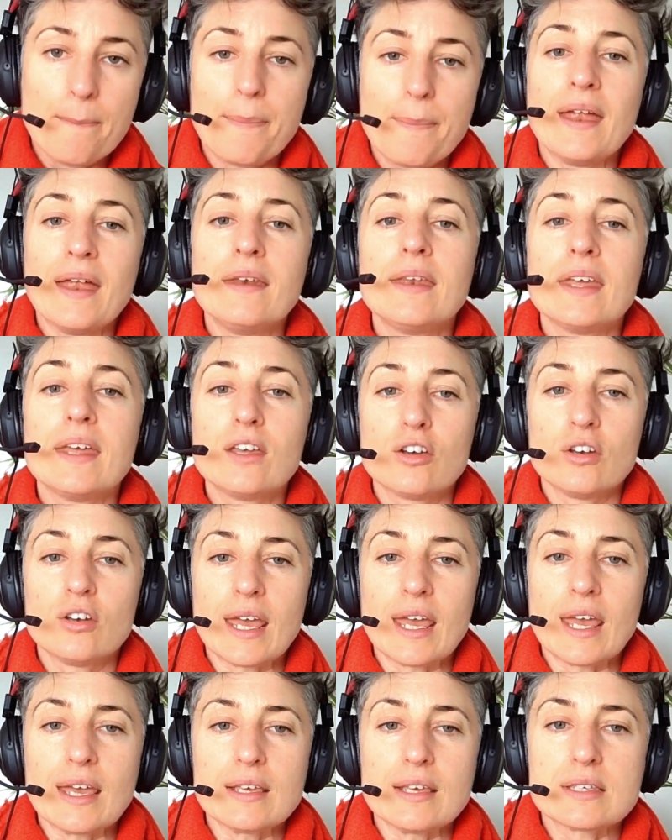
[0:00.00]
bending your
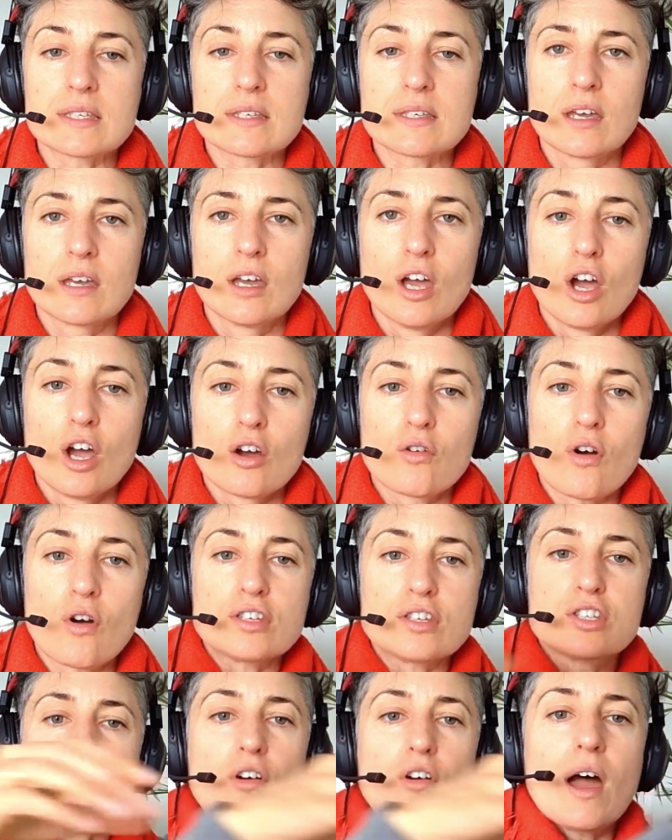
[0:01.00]
knees.
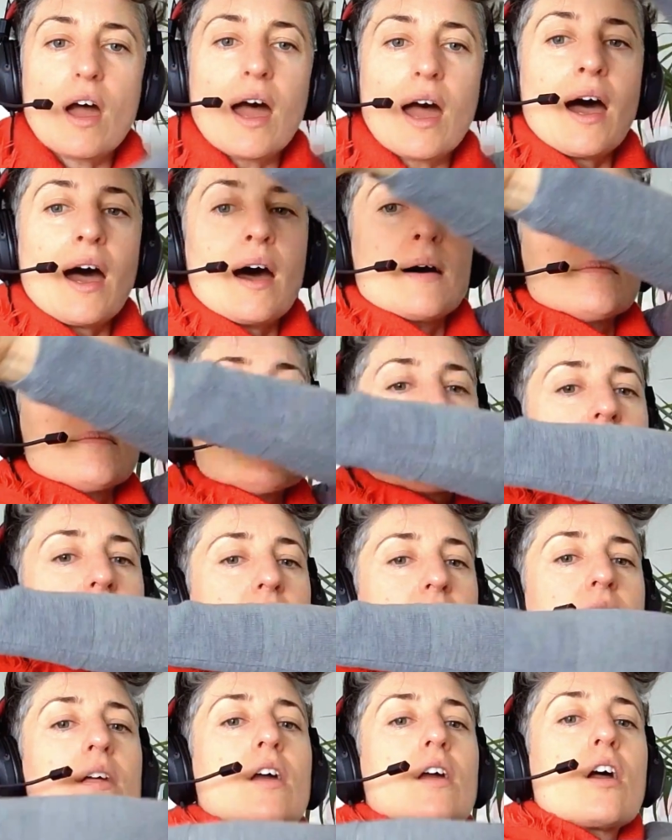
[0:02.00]
Cross your
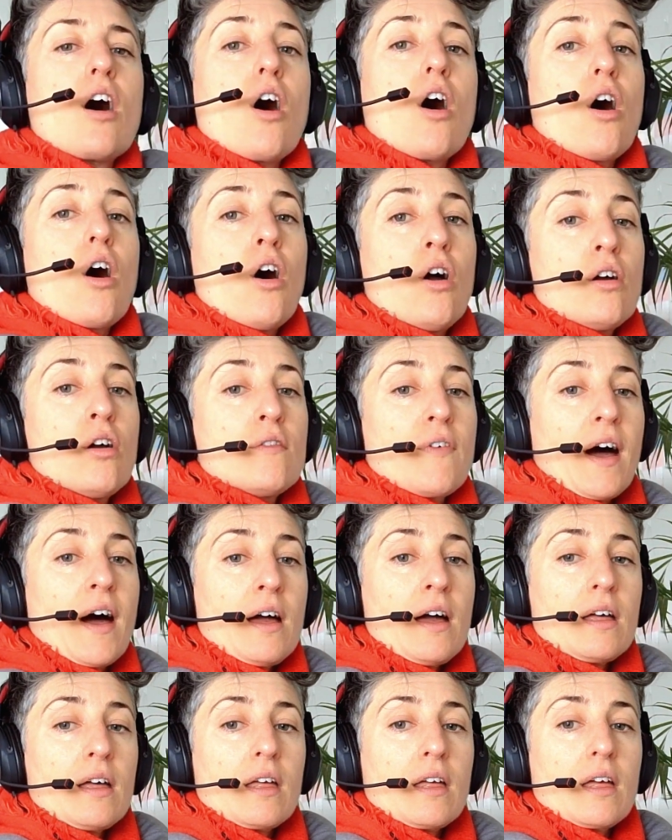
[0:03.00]
arms
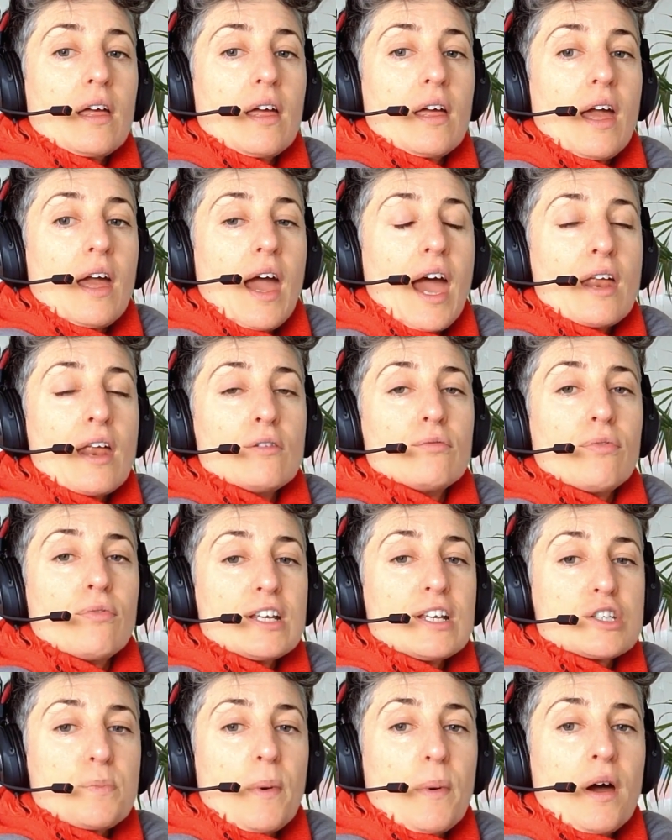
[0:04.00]
over and
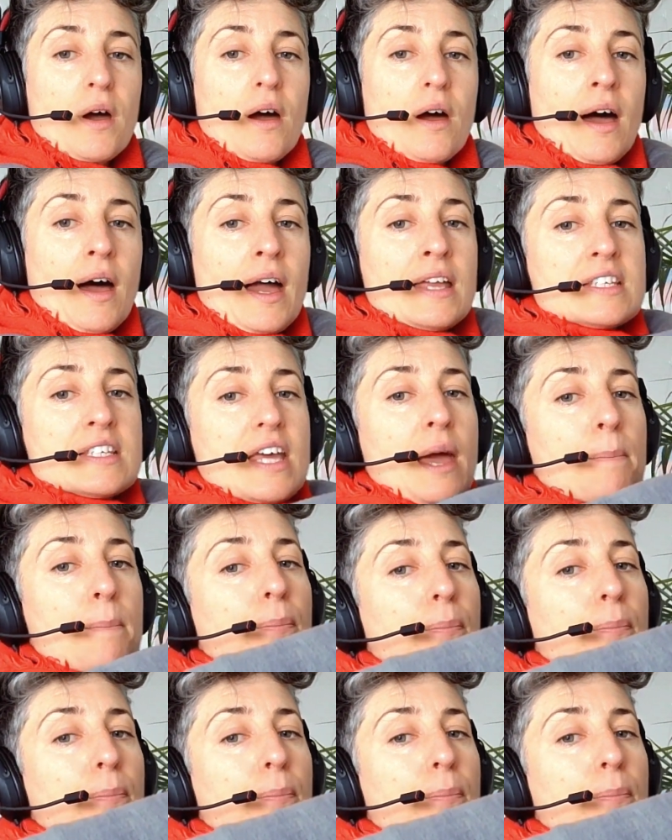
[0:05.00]
reach behind and